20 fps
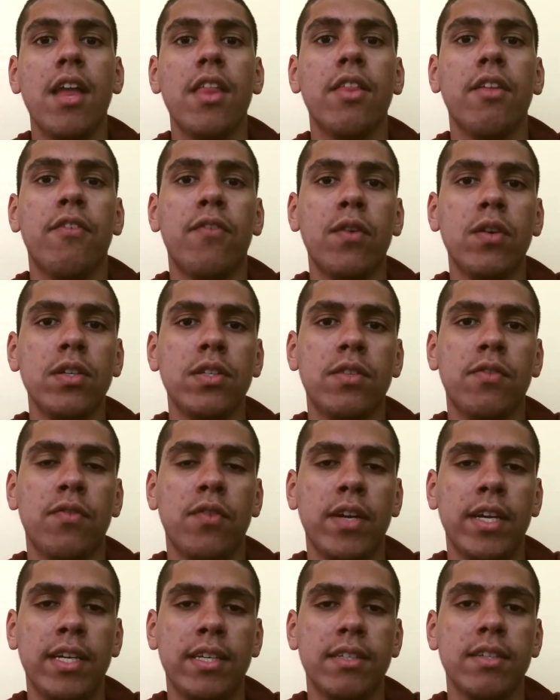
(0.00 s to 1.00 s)
The first
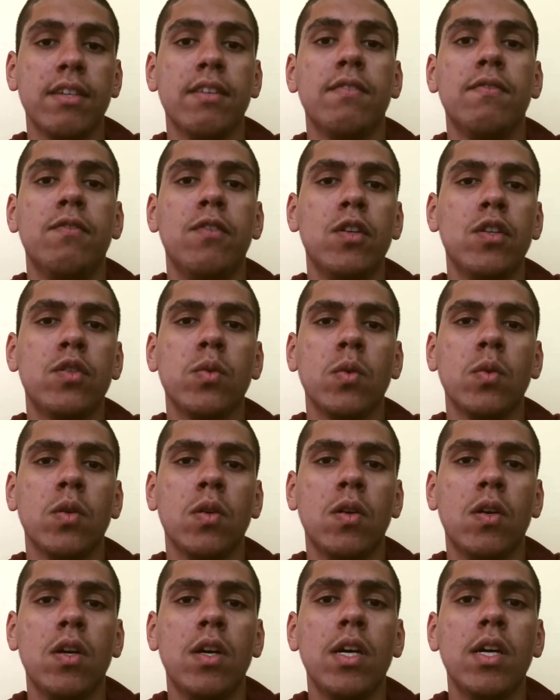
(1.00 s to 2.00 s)
phrase,
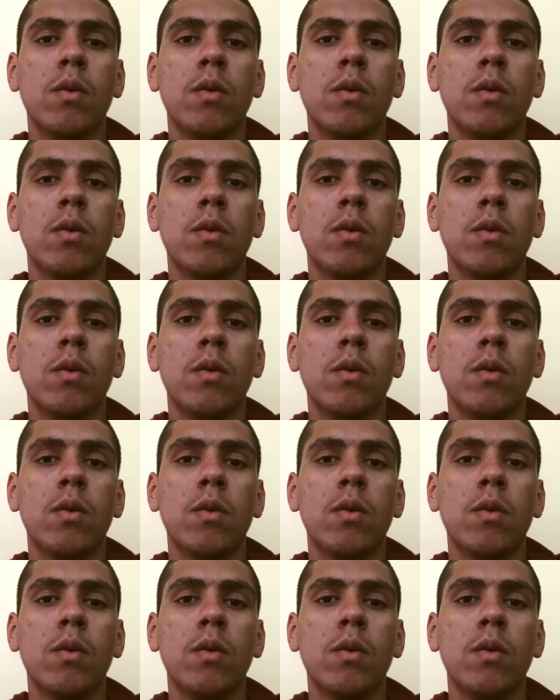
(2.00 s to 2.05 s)
virtual,